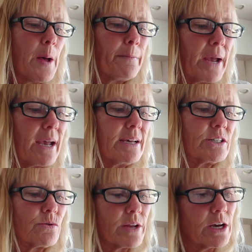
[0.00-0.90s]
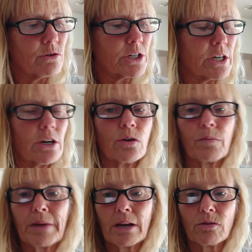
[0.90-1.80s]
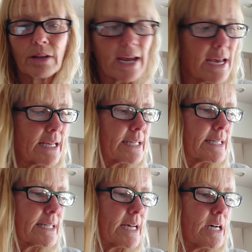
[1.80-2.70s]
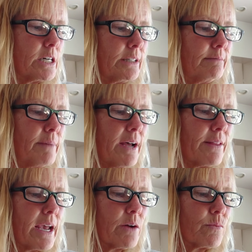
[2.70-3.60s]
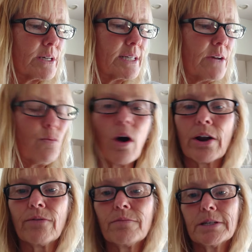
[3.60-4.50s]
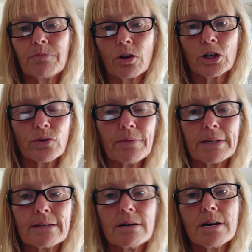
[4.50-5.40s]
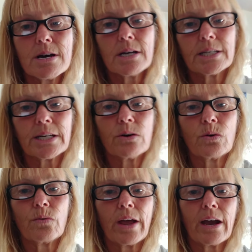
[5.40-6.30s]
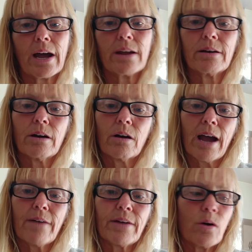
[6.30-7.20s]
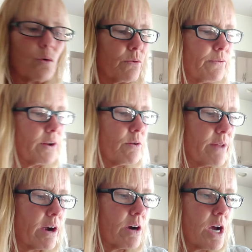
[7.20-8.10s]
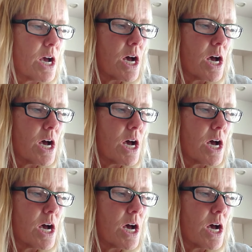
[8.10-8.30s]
bays or the ocean or bigger lakes, and they can receive water from smaller streams. So they kind of have that whole flow there.